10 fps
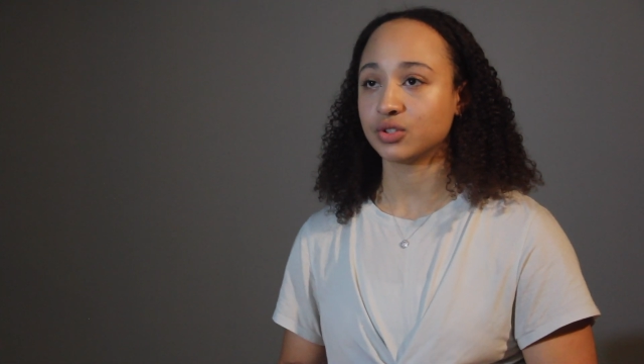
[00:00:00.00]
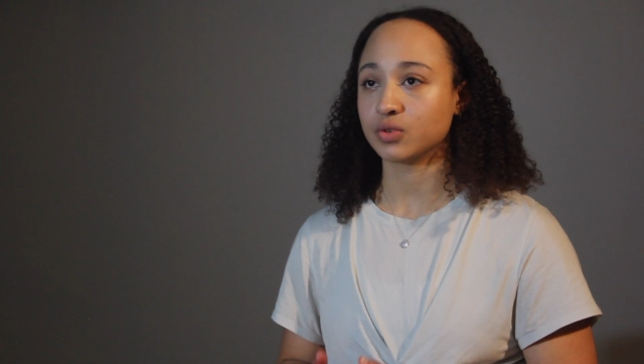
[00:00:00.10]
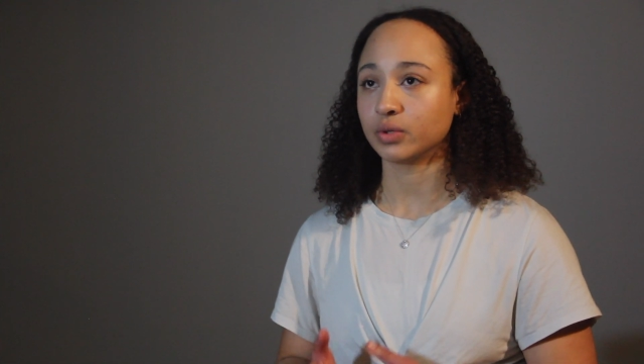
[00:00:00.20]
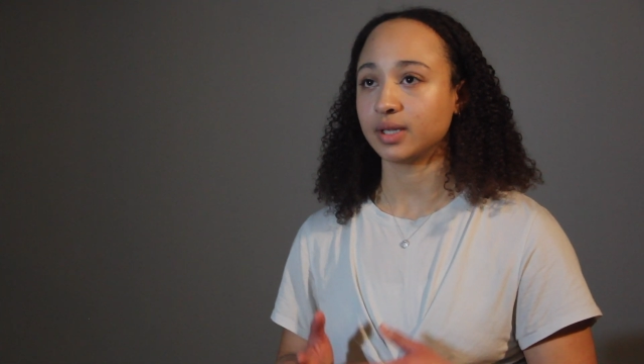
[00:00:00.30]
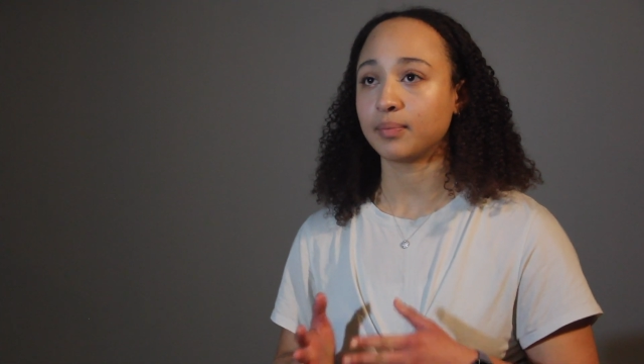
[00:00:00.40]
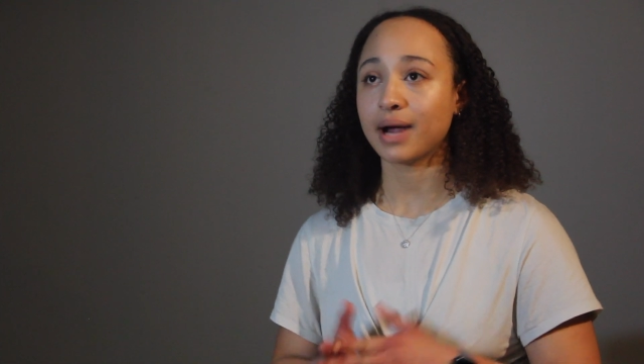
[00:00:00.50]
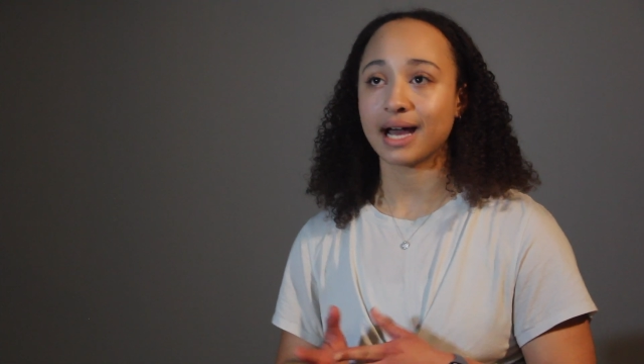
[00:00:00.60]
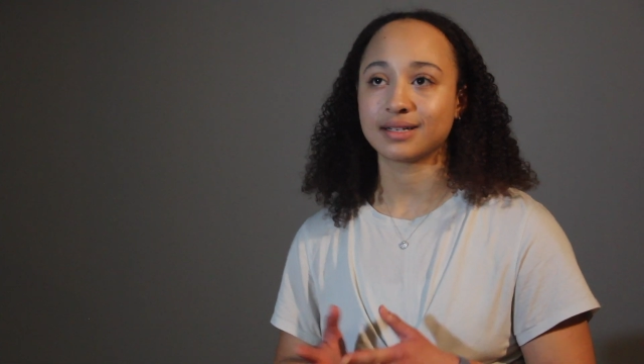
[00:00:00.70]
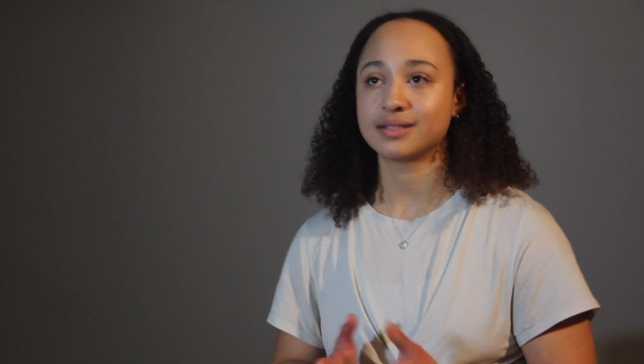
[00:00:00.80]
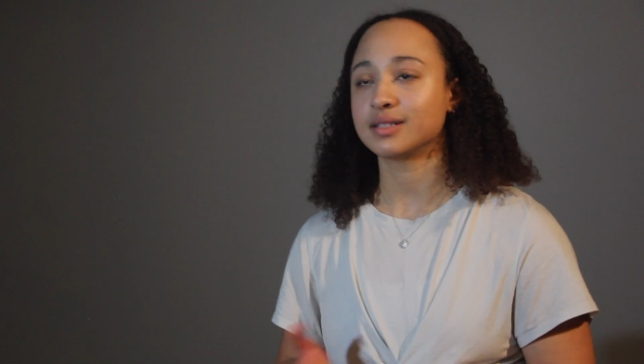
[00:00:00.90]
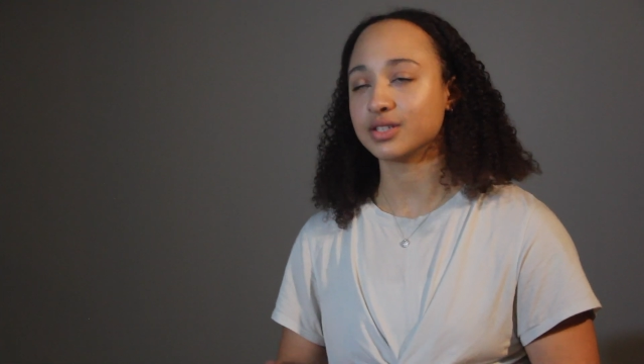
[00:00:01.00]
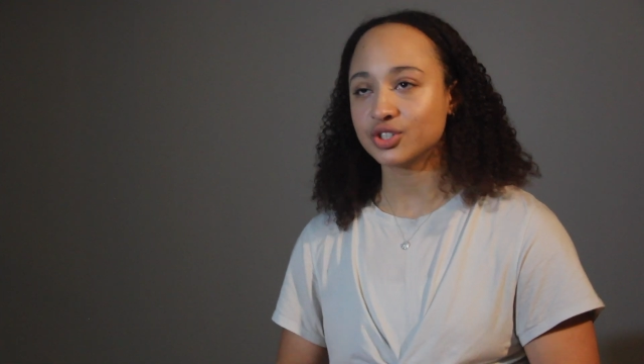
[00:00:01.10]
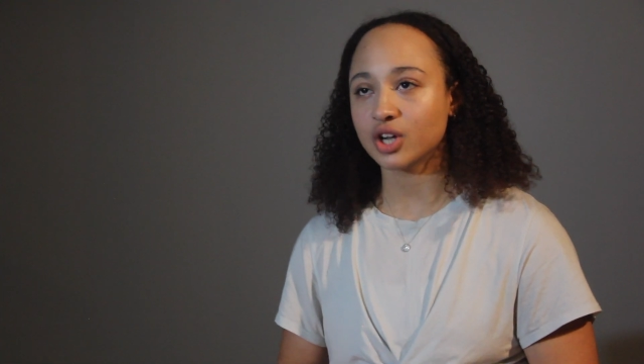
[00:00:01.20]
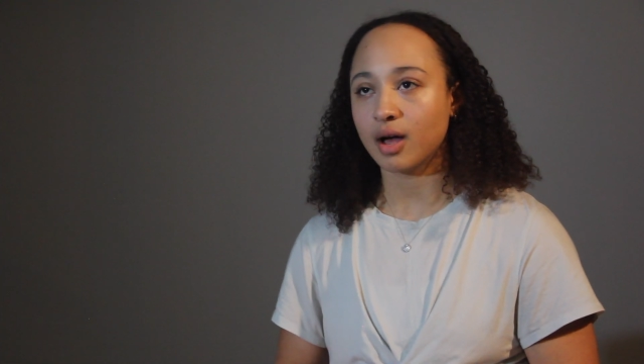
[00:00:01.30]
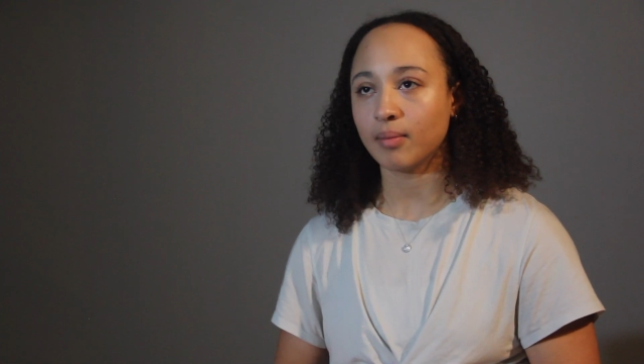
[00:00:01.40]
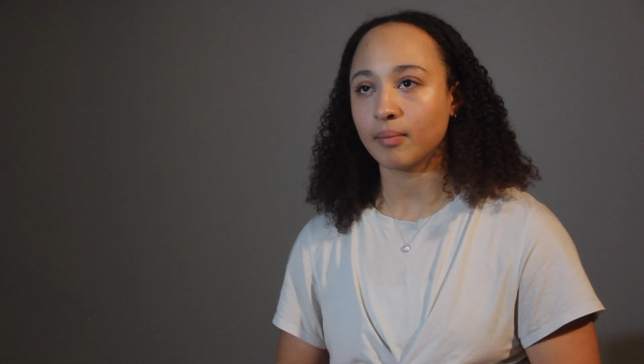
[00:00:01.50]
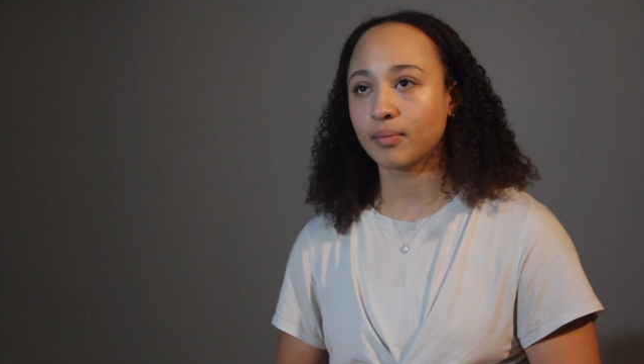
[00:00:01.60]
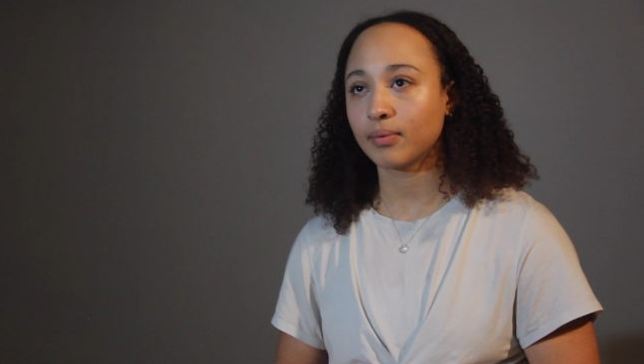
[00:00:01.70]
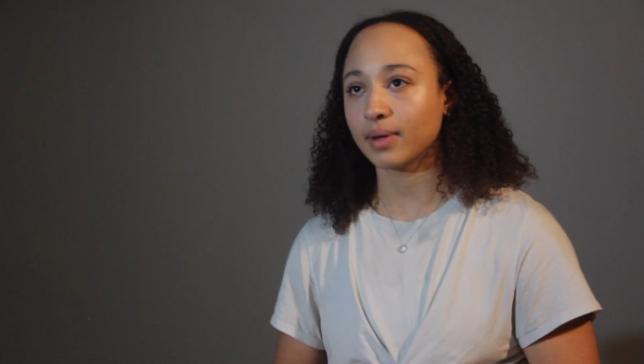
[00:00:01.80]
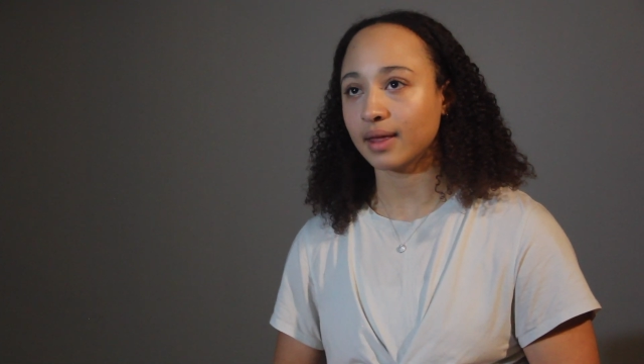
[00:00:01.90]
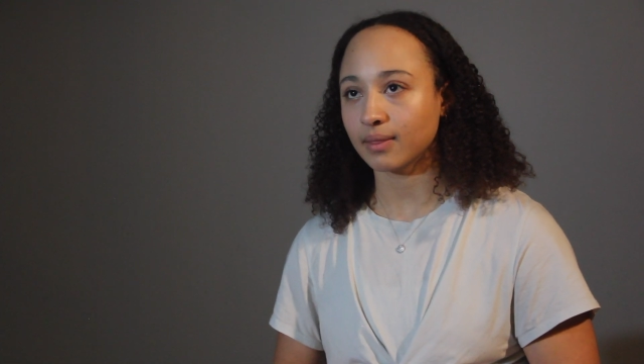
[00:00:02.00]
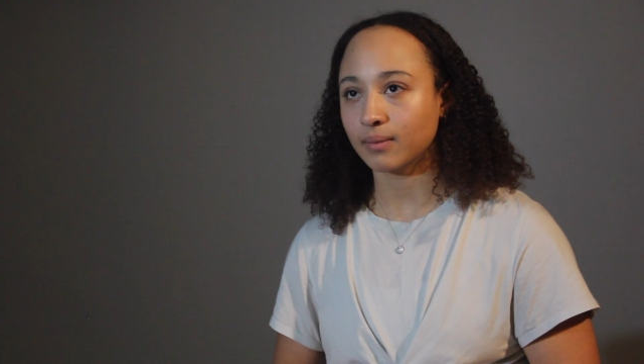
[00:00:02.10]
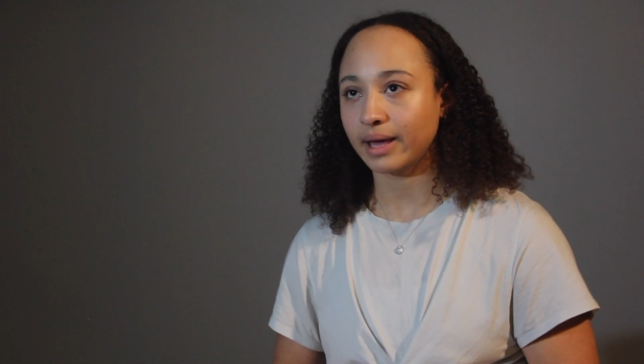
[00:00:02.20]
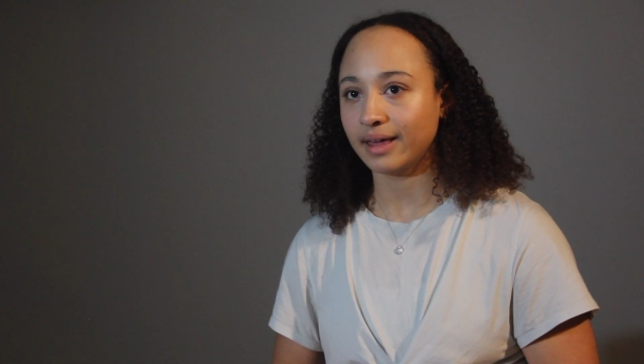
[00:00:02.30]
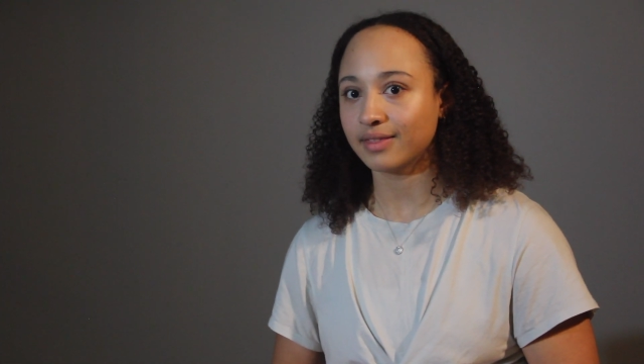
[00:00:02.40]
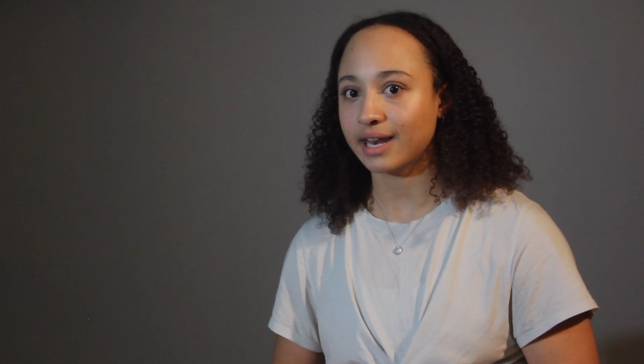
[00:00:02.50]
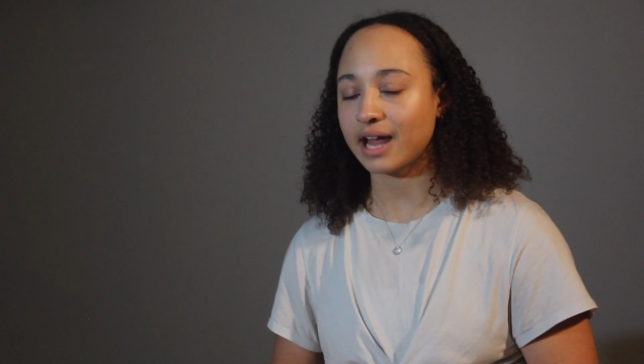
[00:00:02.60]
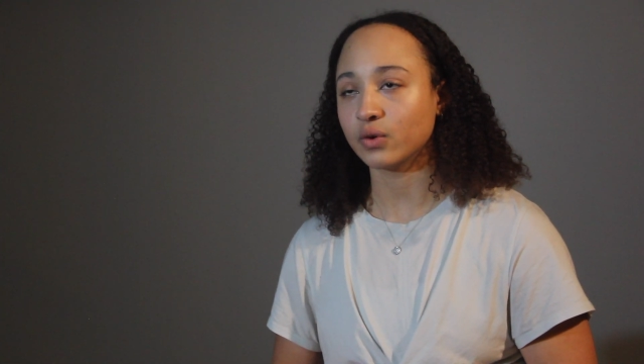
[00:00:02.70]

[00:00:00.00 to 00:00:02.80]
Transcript: to really practice this jump in the way that I